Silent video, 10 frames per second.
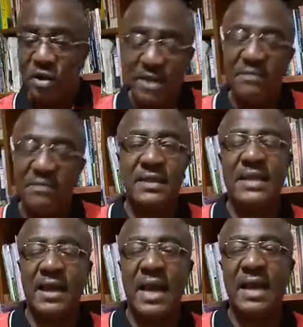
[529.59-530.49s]
leave that side
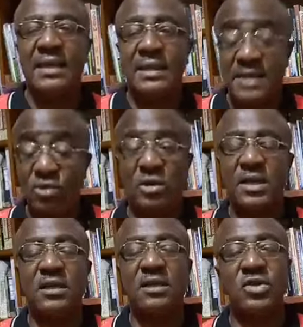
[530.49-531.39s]
and uh, just tell
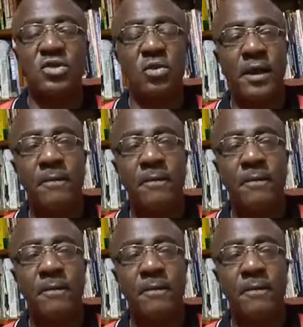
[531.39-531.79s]
you the story.